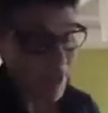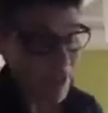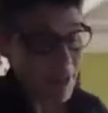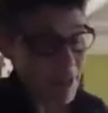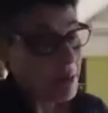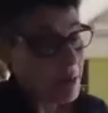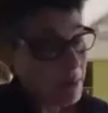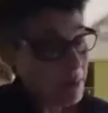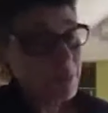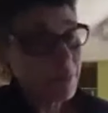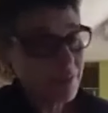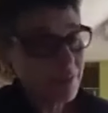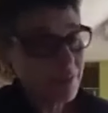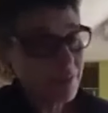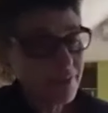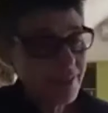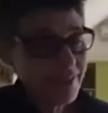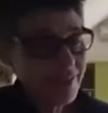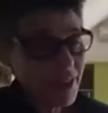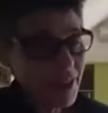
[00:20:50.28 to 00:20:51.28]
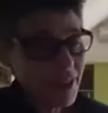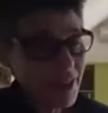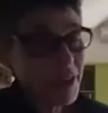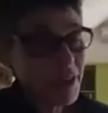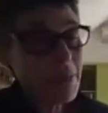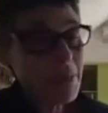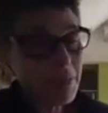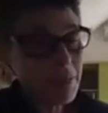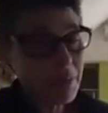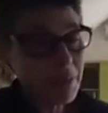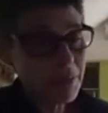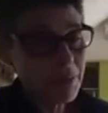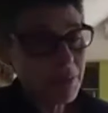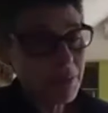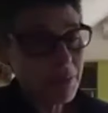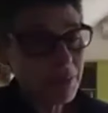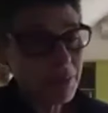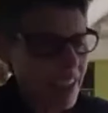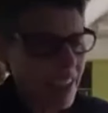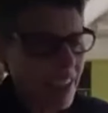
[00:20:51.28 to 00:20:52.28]
was very memorable. Very
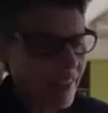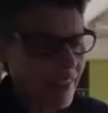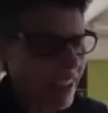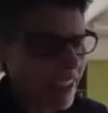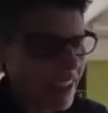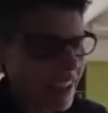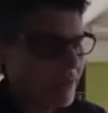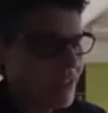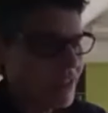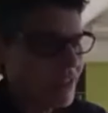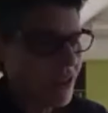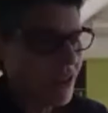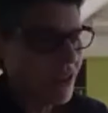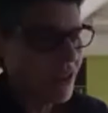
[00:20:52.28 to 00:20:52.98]
memorable. It was kind of